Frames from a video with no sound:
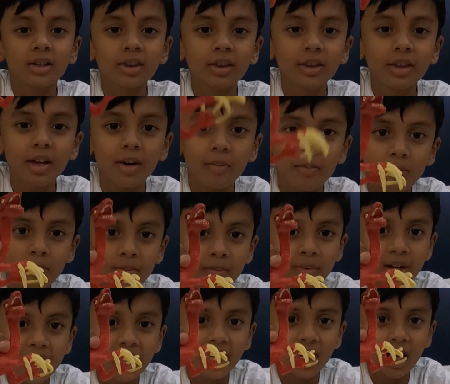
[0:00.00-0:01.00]
the
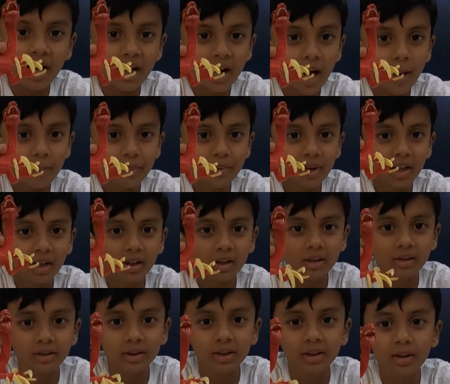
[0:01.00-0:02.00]

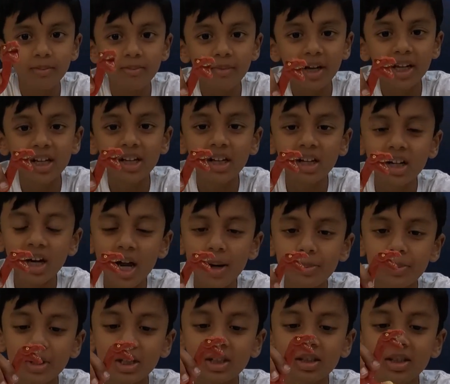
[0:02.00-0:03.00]
Megaraptor. The
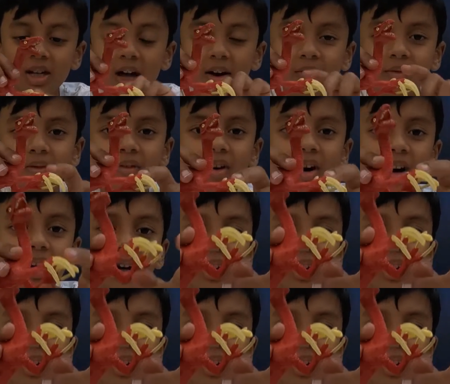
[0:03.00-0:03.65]
Megaraptors have